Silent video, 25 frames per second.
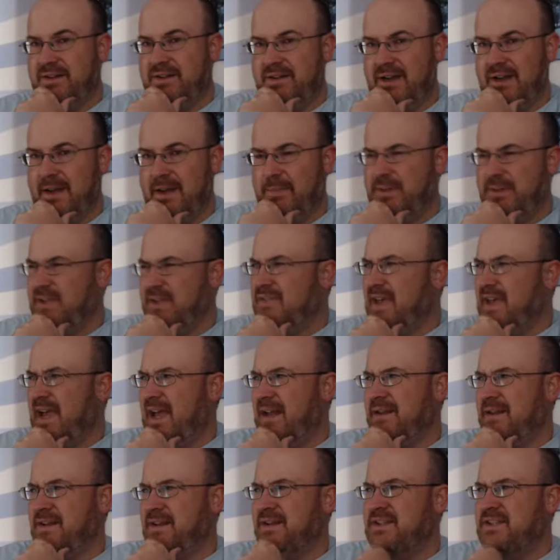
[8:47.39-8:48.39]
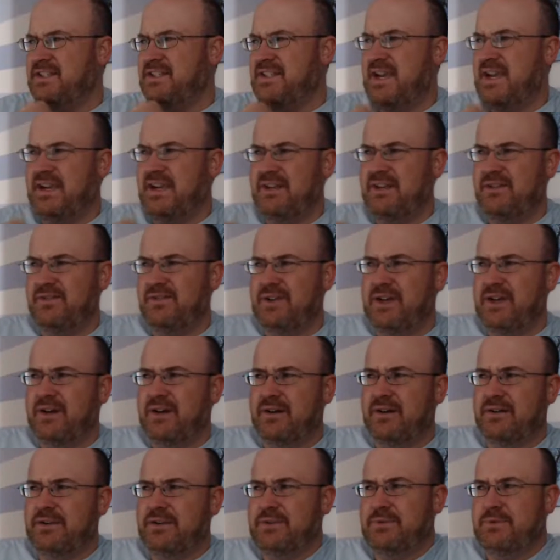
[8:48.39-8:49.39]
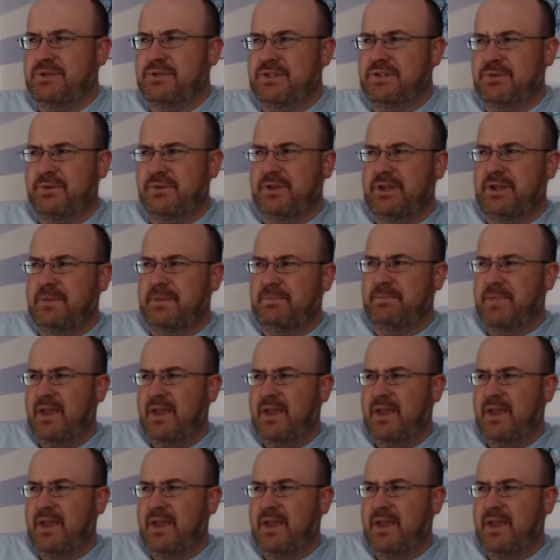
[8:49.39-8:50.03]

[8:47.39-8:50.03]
I believe they had it in consecutive years, which is really